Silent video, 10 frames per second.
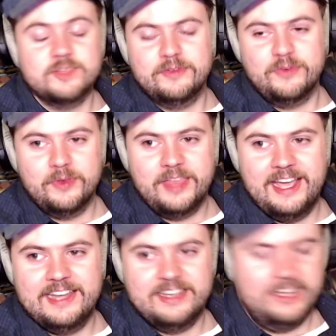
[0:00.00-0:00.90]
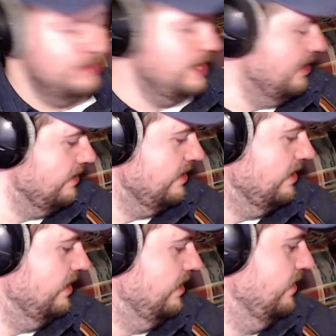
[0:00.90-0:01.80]
before they had to go down
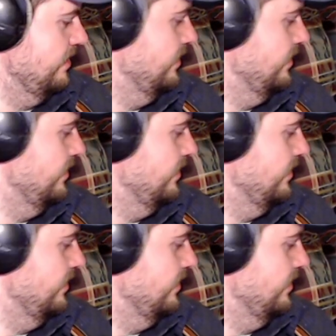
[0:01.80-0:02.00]
to